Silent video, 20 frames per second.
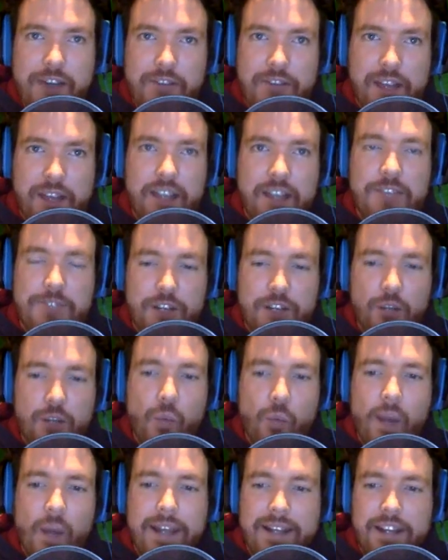infinite
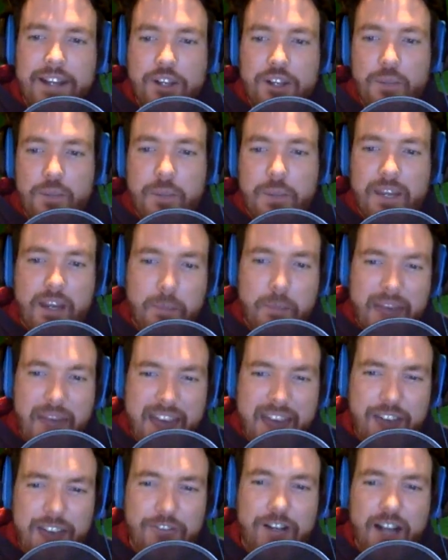weight and you pick up
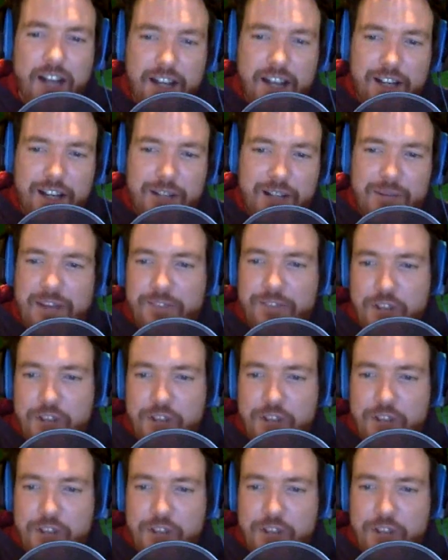every item, every,